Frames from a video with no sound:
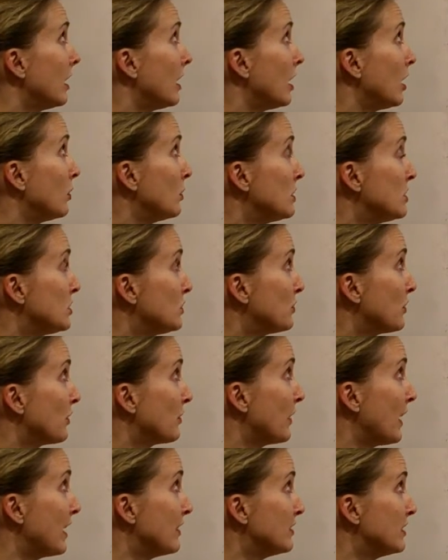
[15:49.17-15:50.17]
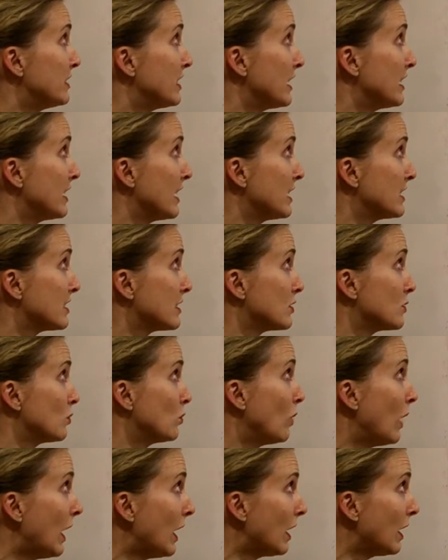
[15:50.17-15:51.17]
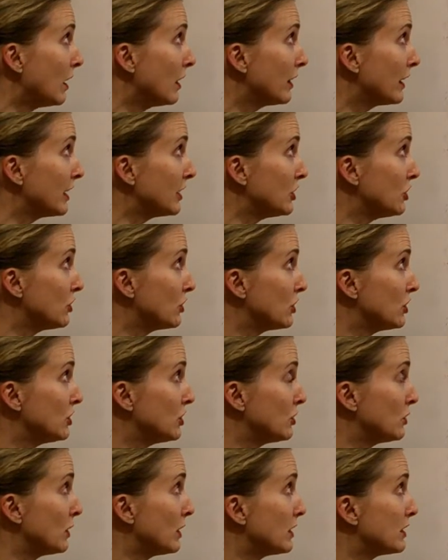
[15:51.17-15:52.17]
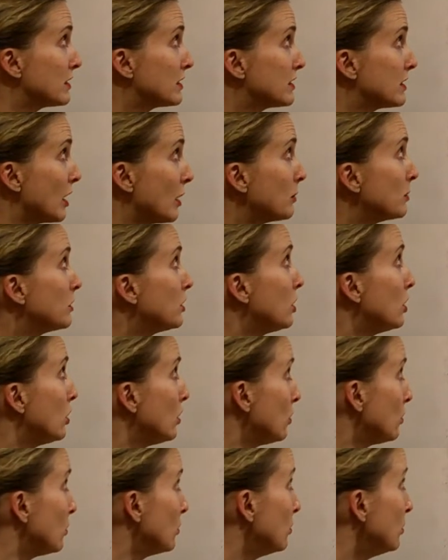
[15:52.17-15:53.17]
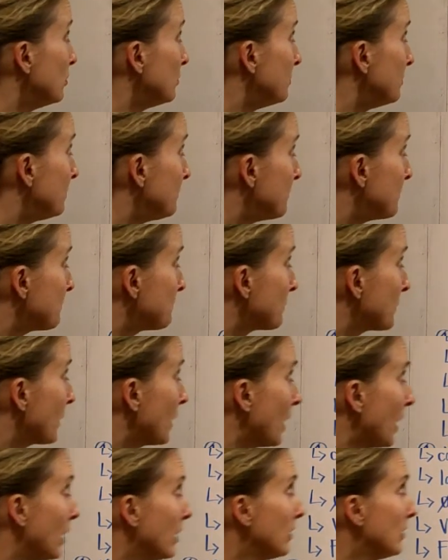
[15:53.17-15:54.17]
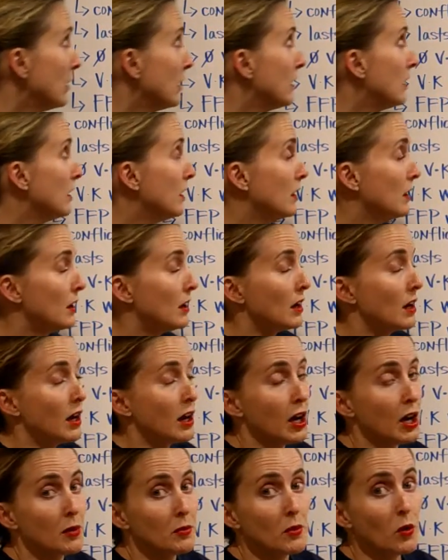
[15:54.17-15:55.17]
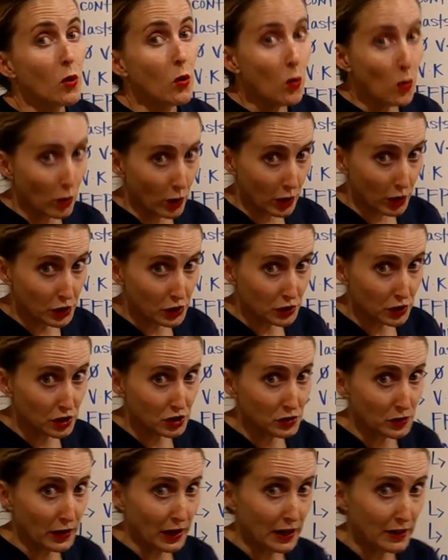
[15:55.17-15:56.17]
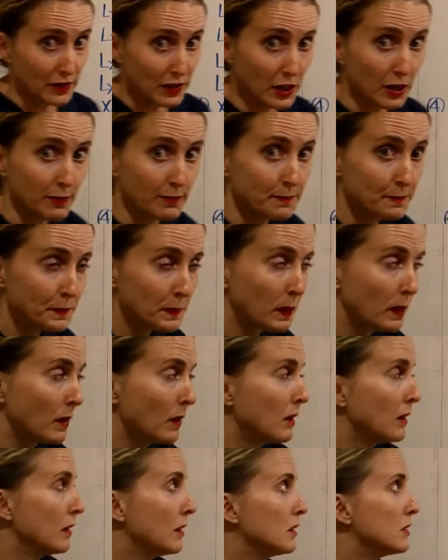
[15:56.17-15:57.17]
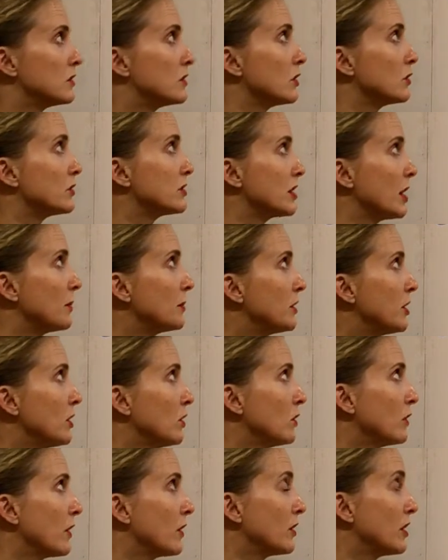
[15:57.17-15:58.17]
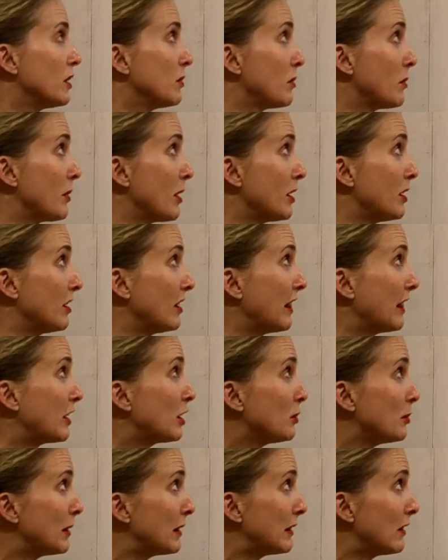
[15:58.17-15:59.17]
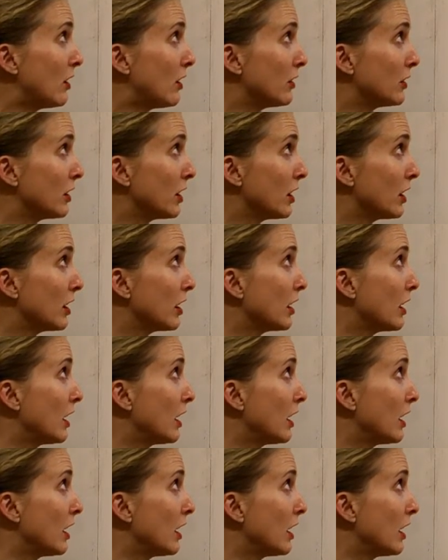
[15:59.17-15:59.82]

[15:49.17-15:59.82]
we do for 5 to 10 days as well, and you can do it sub-Q, okay? Or you can do it IV. So sub-Q, they'll keep them on it a little bit longer,